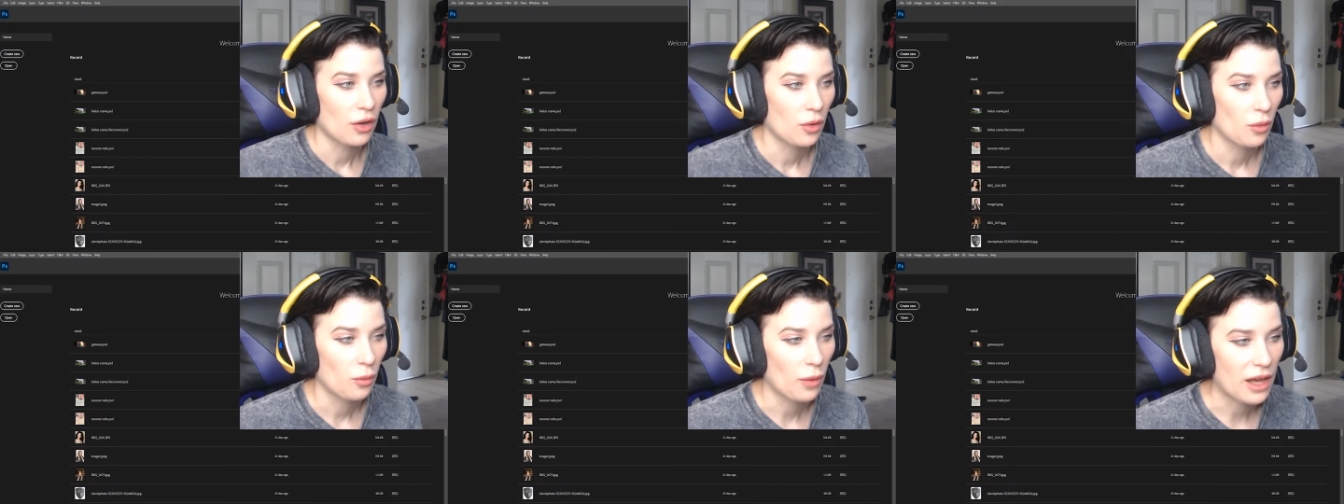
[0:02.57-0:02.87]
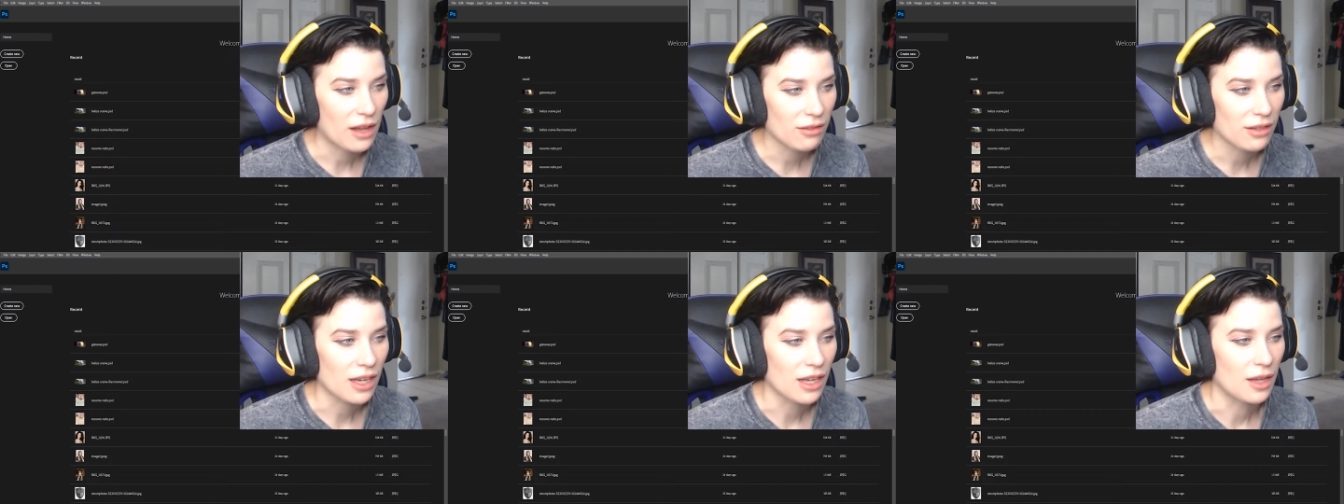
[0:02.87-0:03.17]

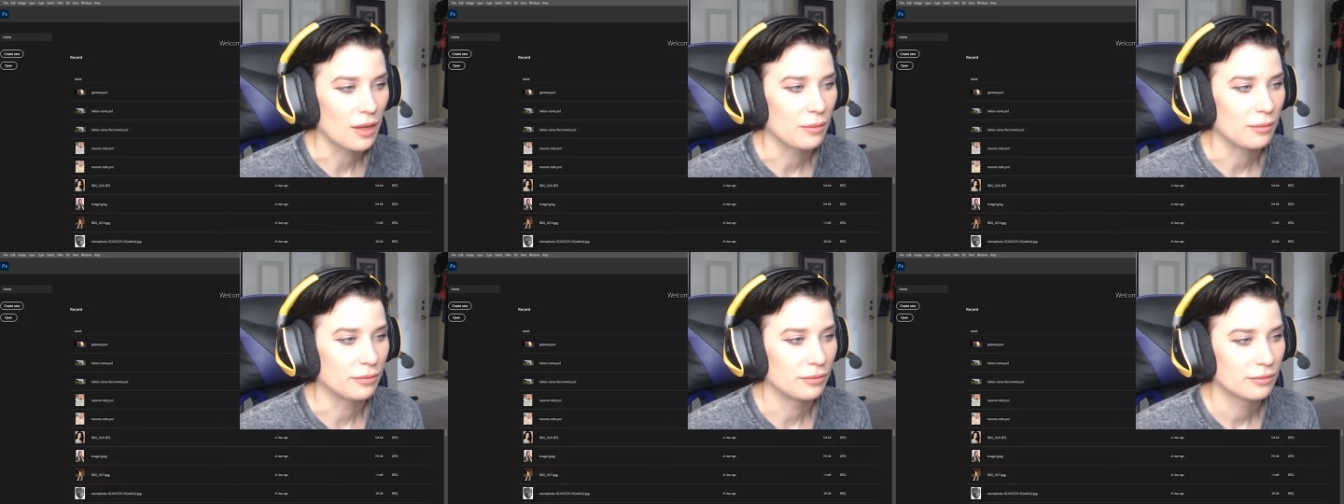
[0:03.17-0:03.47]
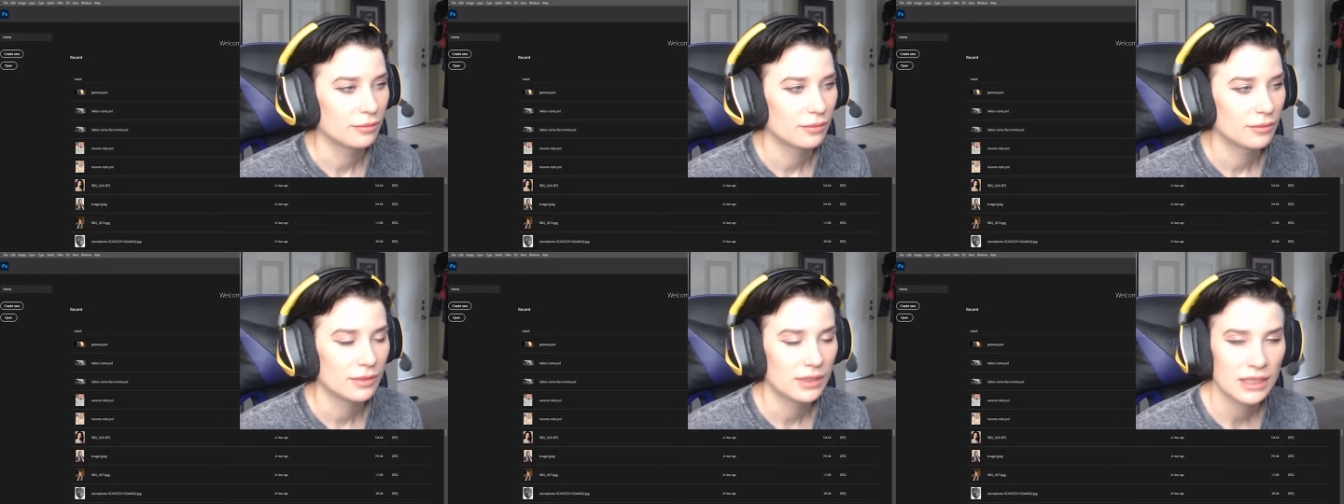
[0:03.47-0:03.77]
Welcome
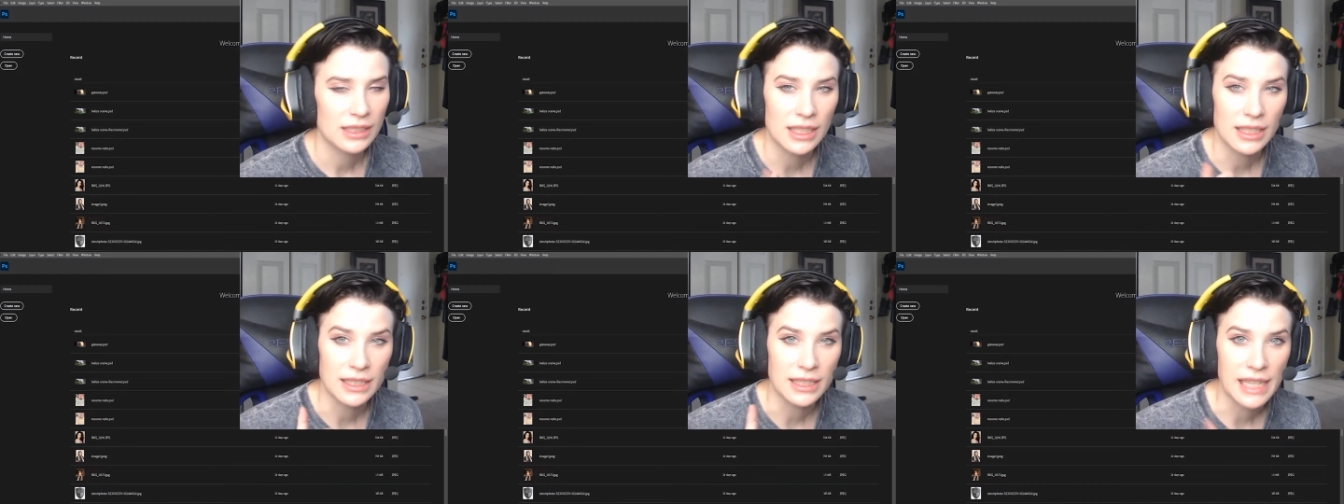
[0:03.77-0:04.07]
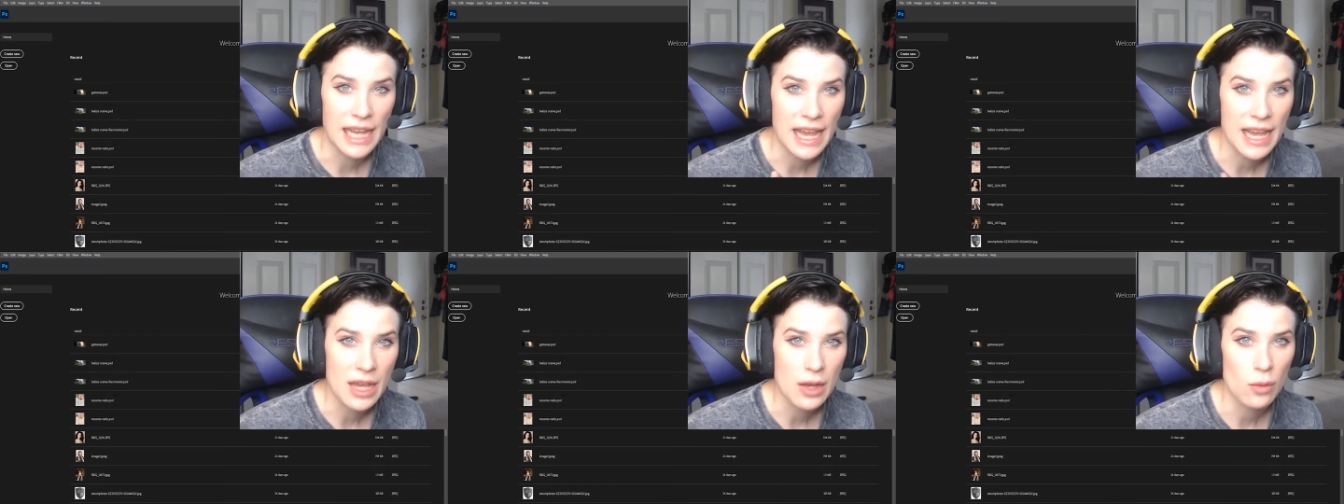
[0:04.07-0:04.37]
to
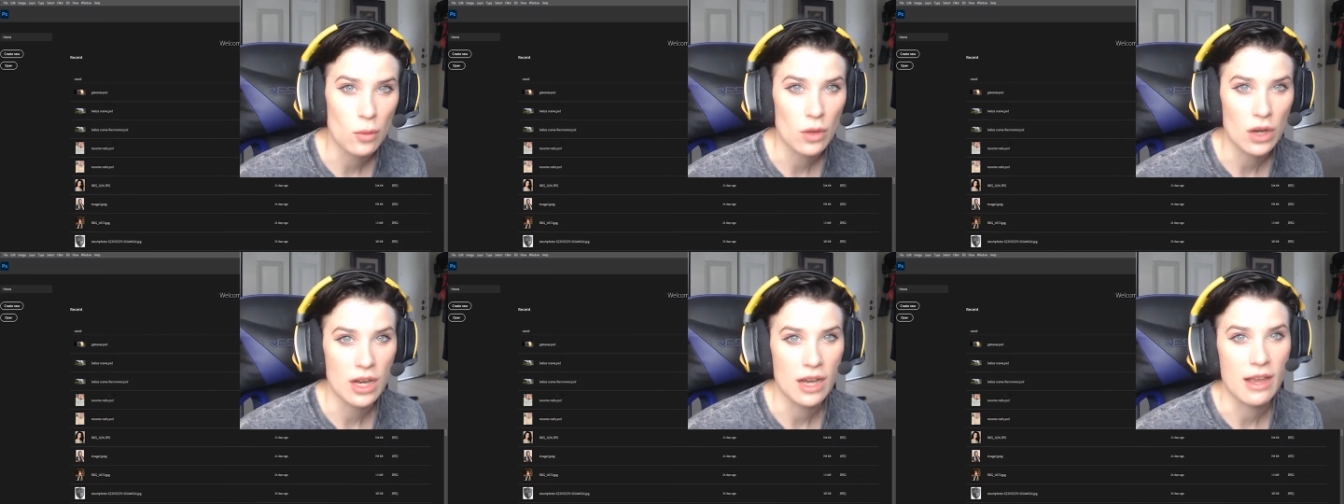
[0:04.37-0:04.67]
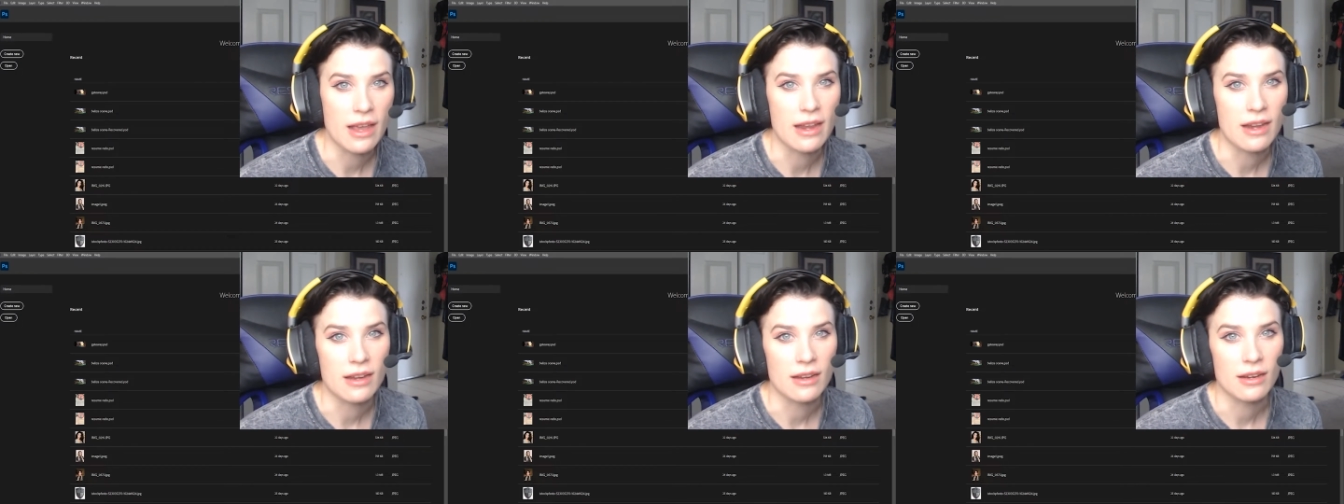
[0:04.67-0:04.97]
day
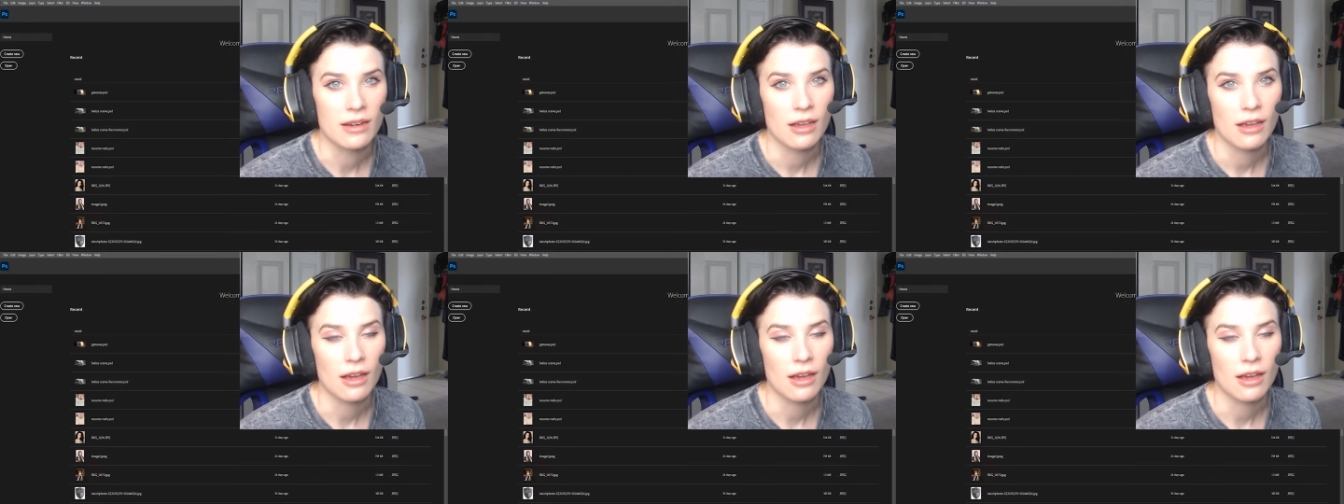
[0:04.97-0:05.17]
one